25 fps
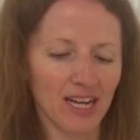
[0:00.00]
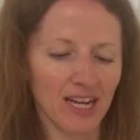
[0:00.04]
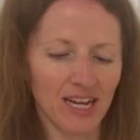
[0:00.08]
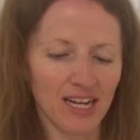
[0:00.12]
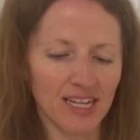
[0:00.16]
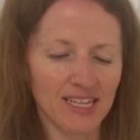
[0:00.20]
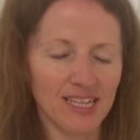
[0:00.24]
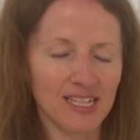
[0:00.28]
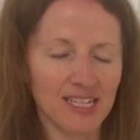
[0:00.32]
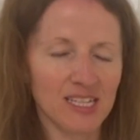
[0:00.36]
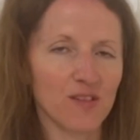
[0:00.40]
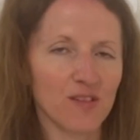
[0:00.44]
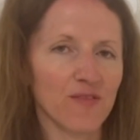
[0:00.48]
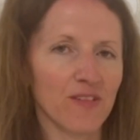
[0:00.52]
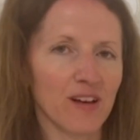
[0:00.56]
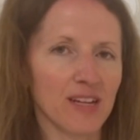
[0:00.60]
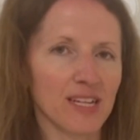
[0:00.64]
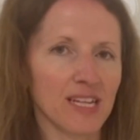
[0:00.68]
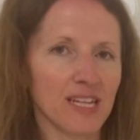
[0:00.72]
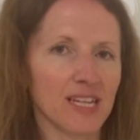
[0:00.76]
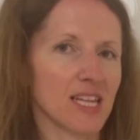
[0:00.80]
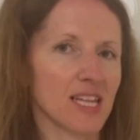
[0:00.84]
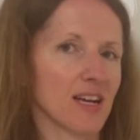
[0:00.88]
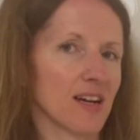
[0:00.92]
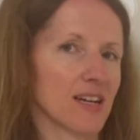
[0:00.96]
and there's a fun
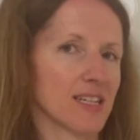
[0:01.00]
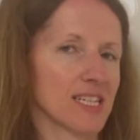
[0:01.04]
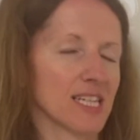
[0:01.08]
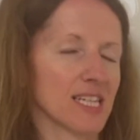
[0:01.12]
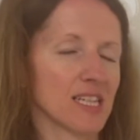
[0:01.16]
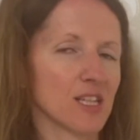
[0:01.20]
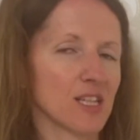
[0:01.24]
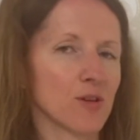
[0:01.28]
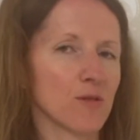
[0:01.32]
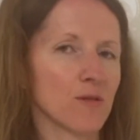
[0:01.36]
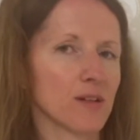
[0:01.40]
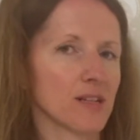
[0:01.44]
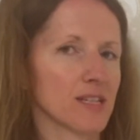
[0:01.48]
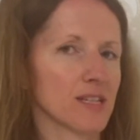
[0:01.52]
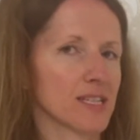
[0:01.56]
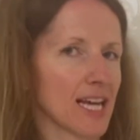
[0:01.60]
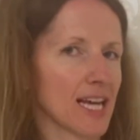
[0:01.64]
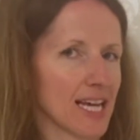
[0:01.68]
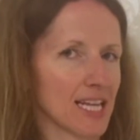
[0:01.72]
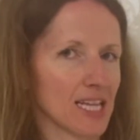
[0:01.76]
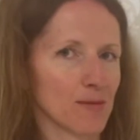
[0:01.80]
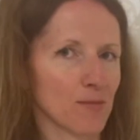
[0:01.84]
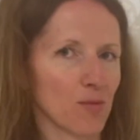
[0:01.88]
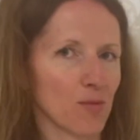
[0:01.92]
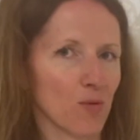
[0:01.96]
in the idea that you can
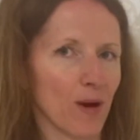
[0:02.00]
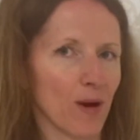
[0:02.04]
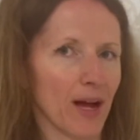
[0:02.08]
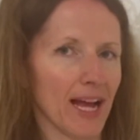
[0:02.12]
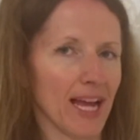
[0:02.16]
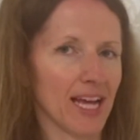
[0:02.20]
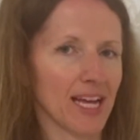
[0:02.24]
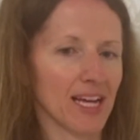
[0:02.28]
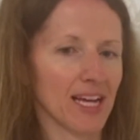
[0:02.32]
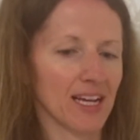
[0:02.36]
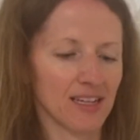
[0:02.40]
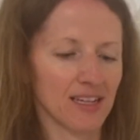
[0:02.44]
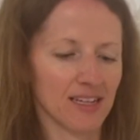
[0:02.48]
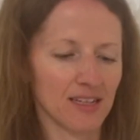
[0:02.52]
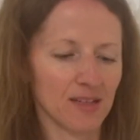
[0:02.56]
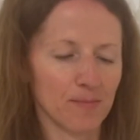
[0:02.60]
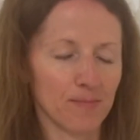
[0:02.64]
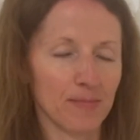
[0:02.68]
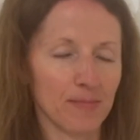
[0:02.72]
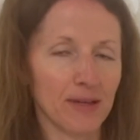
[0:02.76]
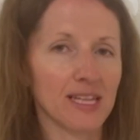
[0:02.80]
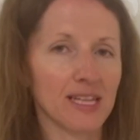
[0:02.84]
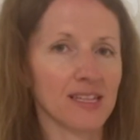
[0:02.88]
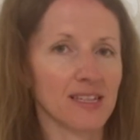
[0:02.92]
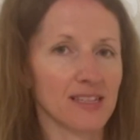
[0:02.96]
take them away
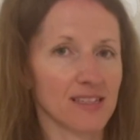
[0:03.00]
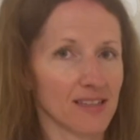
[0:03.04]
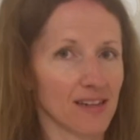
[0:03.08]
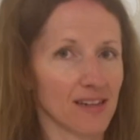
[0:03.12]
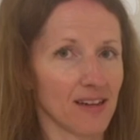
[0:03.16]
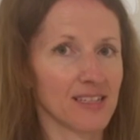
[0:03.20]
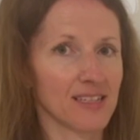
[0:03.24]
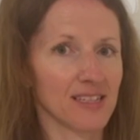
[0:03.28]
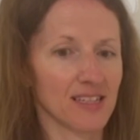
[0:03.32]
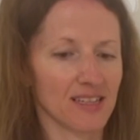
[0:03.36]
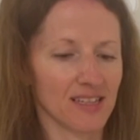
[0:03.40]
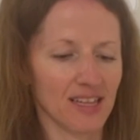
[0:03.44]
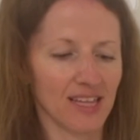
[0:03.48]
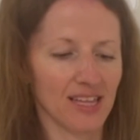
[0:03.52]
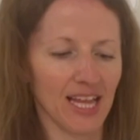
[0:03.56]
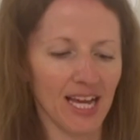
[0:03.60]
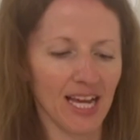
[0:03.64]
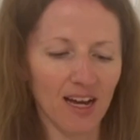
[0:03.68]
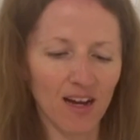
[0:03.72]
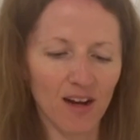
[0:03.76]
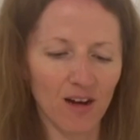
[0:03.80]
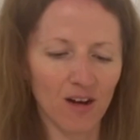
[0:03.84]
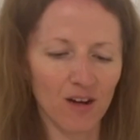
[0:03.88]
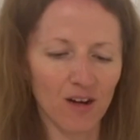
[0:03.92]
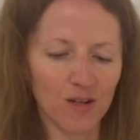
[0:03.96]
being the size that they
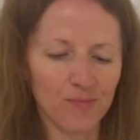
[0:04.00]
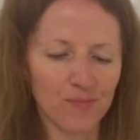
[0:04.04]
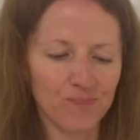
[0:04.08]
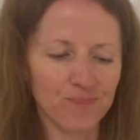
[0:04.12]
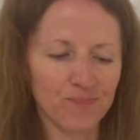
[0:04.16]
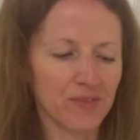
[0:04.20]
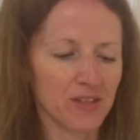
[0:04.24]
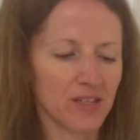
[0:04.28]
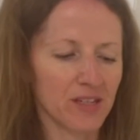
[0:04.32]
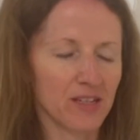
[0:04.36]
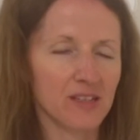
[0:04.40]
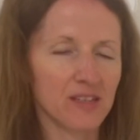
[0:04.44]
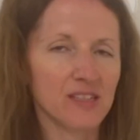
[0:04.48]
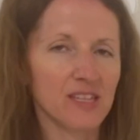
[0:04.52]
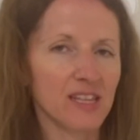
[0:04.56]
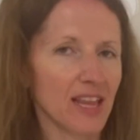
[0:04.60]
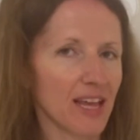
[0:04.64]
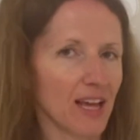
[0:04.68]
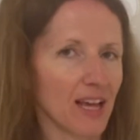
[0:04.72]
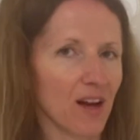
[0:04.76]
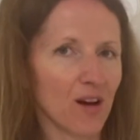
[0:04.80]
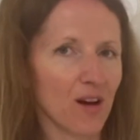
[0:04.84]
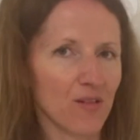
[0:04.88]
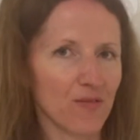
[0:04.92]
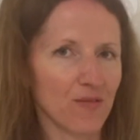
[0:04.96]
are. So they
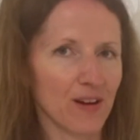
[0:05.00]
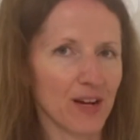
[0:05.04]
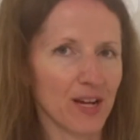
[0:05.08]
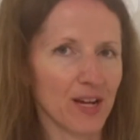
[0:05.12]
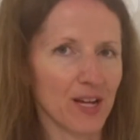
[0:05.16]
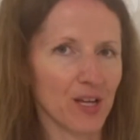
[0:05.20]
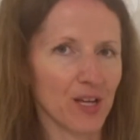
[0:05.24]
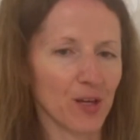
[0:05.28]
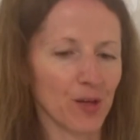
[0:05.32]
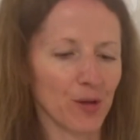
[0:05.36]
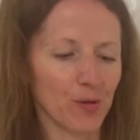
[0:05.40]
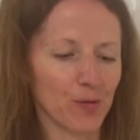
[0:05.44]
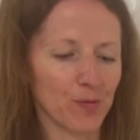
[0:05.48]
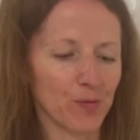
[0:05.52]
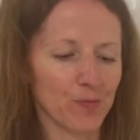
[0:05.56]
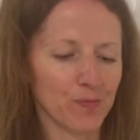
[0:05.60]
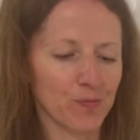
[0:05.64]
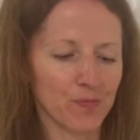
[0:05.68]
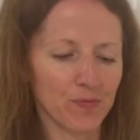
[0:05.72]
are very cute.